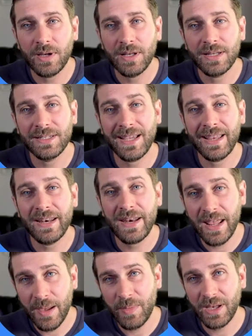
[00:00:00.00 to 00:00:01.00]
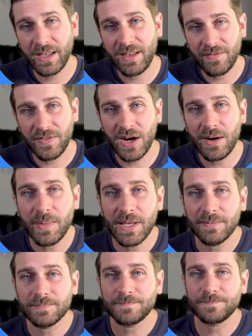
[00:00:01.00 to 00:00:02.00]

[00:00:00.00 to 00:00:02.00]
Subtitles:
in a dynamic environment.